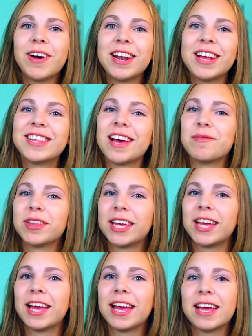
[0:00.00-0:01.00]
everyone, it's
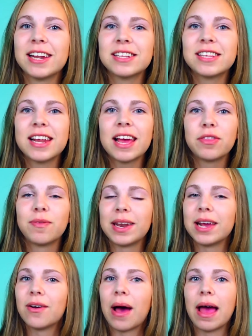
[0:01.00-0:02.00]
Emily, and in today's
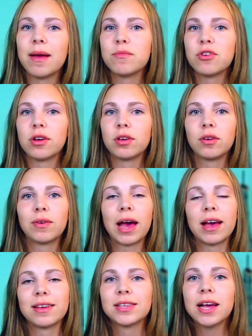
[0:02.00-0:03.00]
video I'm showing you
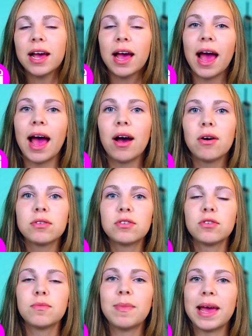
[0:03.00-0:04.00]
guys how
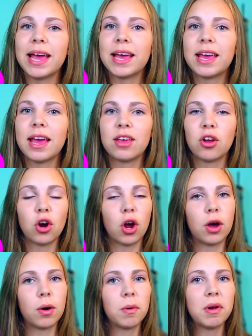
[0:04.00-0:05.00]
to make your
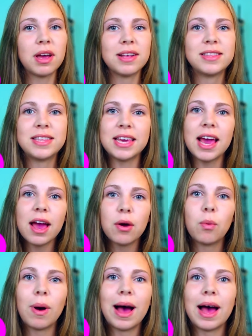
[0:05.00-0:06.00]
own
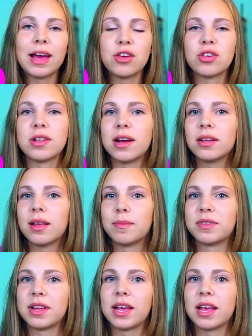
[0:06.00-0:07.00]
DIY Chanel
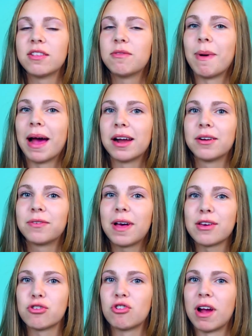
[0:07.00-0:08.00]
lipstick inspired
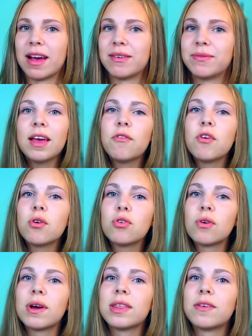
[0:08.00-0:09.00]
flash drive. If you
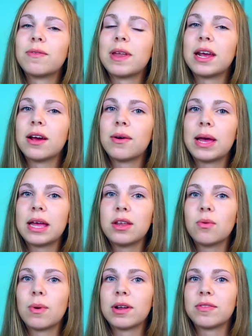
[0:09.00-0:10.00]
enjoy this video and
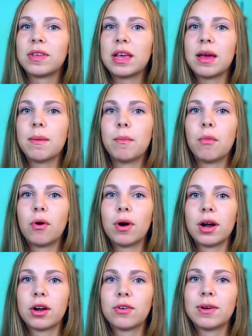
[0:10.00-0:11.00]
you want to see
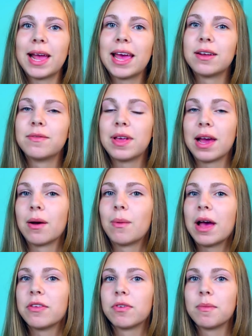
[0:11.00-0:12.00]
more creative
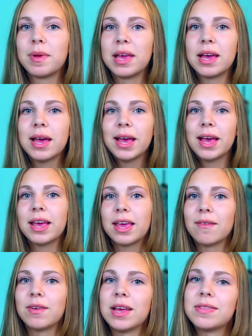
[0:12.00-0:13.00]
DIYs from me,
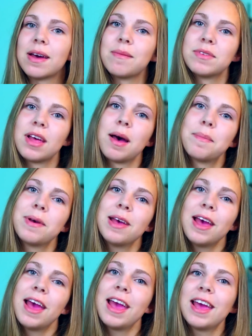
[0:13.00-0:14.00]
give it a thumbs up.
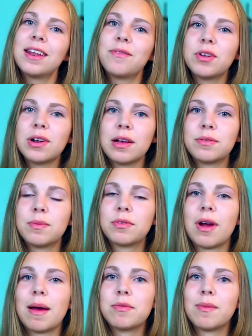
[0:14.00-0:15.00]
And if you're not
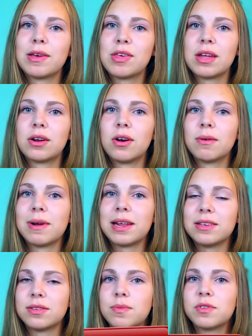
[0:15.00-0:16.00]
subscribed to my channel
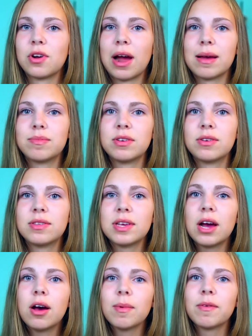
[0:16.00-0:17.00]
already, subscribe so you can
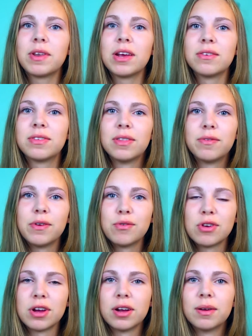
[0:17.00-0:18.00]
see all my videos in the
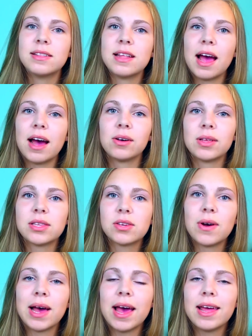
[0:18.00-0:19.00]
future. Now let's
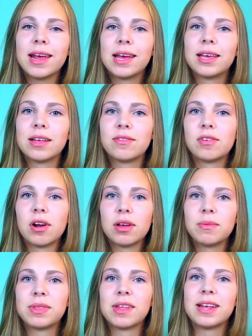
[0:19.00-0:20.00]
go ahead and get
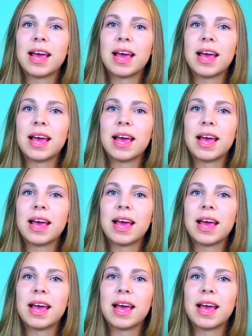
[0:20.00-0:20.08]
started with the